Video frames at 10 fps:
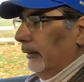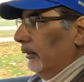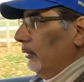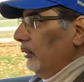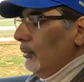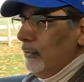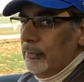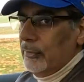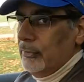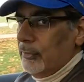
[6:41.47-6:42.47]

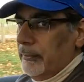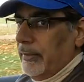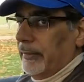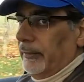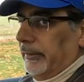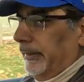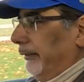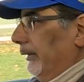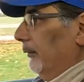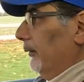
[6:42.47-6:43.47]
Huge mirrors on this
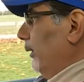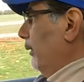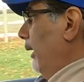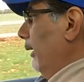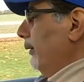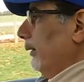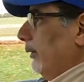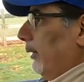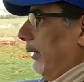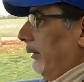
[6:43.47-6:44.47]
thing, which is nice.
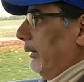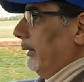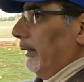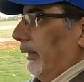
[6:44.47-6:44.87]
That's handy.